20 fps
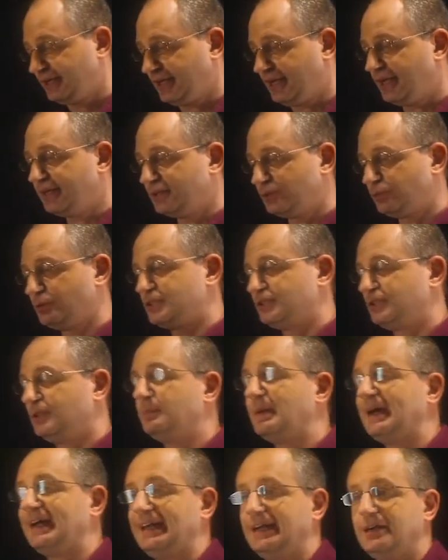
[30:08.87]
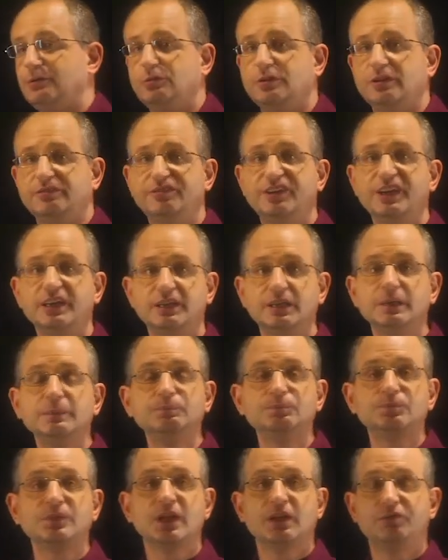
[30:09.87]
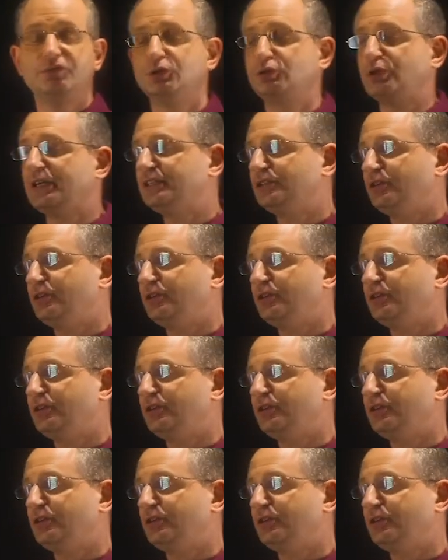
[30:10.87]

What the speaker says: In twisted bilayer graphene, if you try